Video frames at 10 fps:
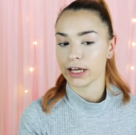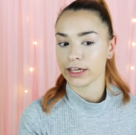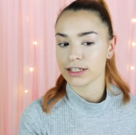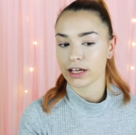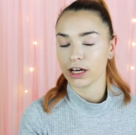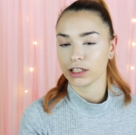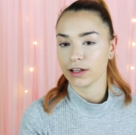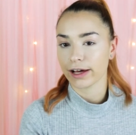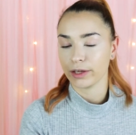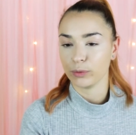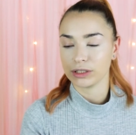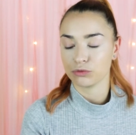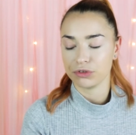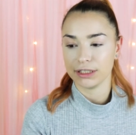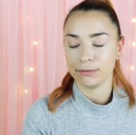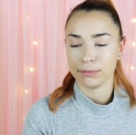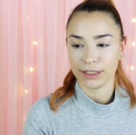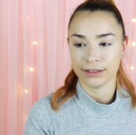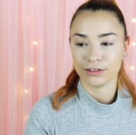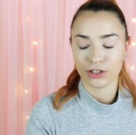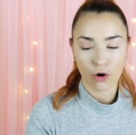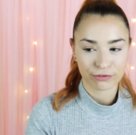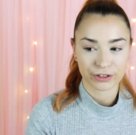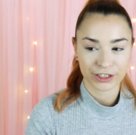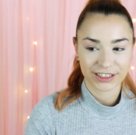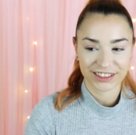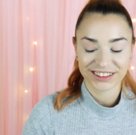I guess I got lucky with a really big doffert.